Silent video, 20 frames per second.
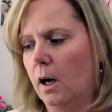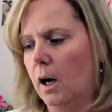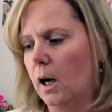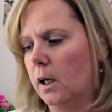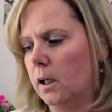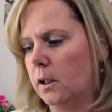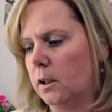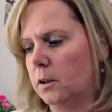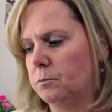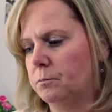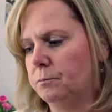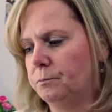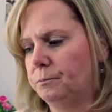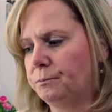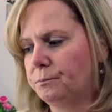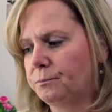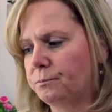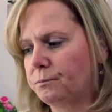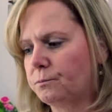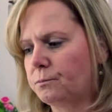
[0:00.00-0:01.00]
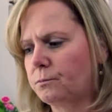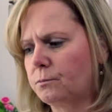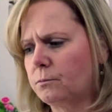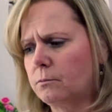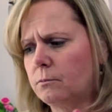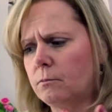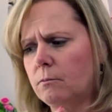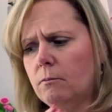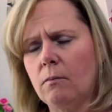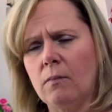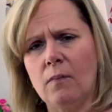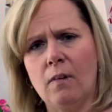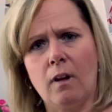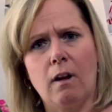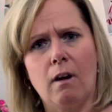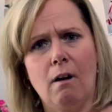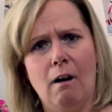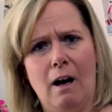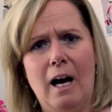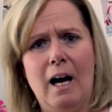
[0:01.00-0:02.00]
I
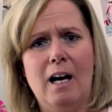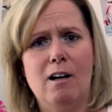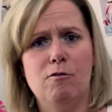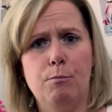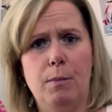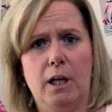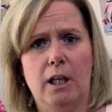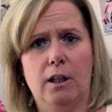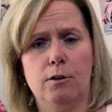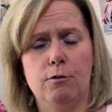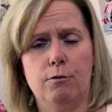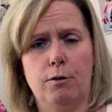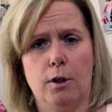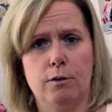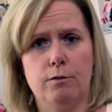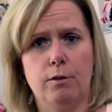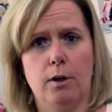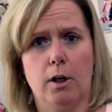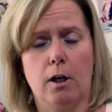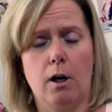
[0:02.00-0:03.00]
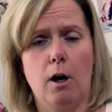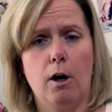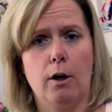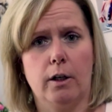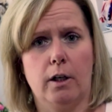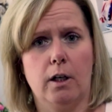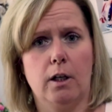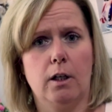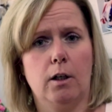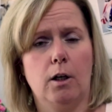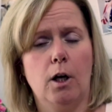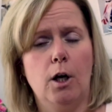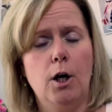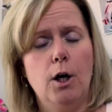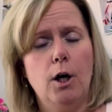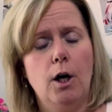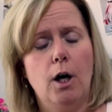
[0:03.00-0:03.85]
have made the Far Far cardigan